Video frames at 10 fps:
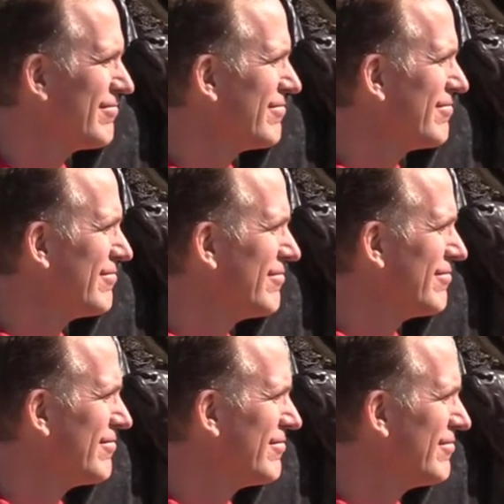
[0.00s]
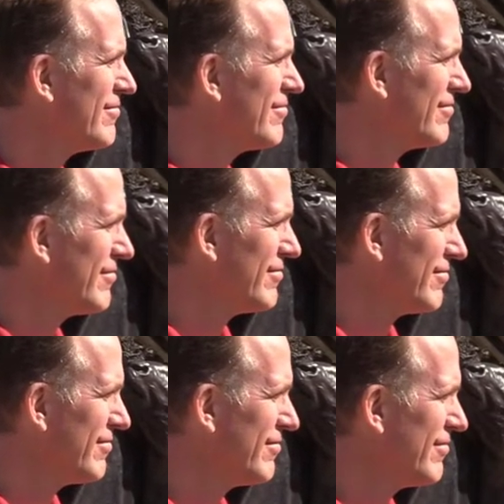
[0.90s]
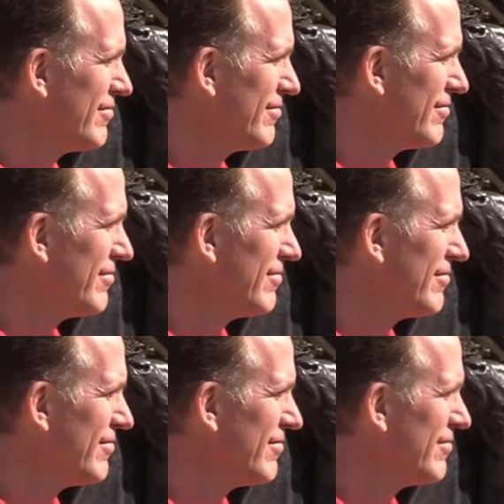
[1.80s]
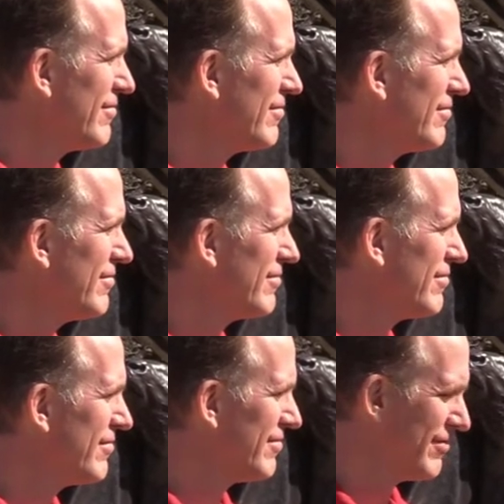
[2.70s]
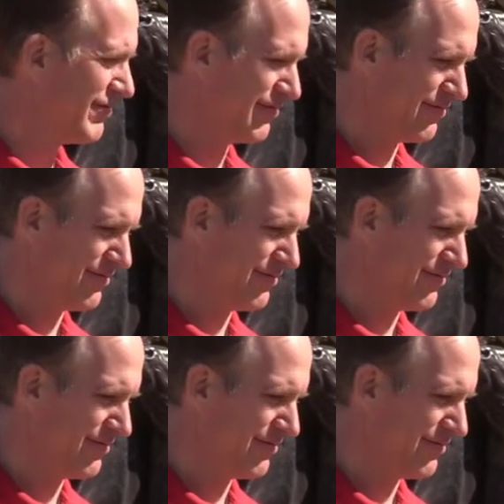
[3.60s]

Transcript: (silent)